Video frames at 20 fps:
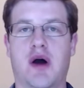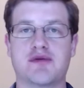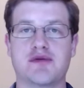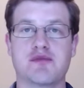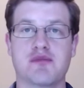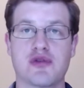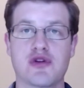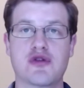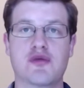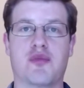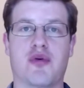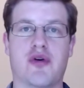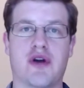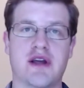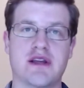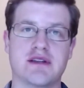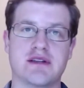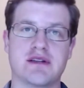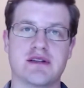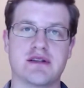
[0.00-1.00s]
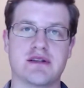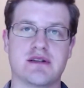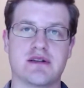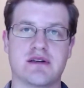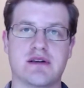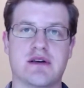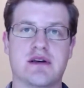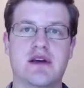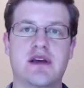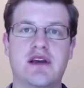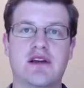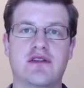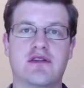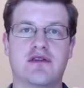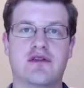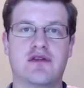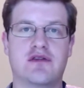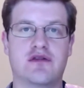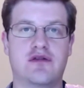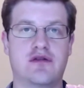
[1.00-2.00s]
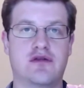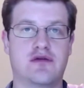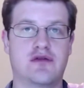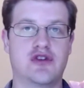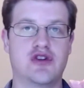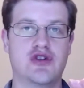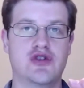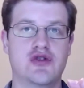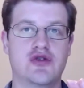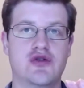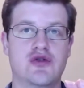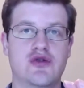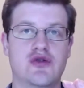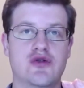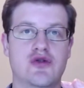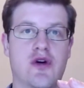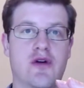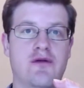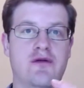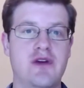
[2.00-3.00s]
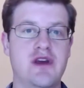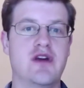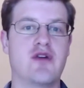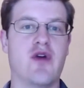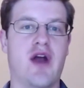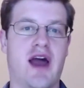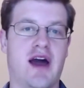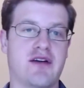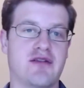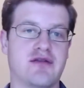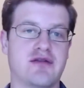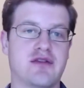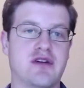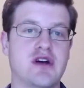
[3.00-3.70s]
blueprints into vGraph.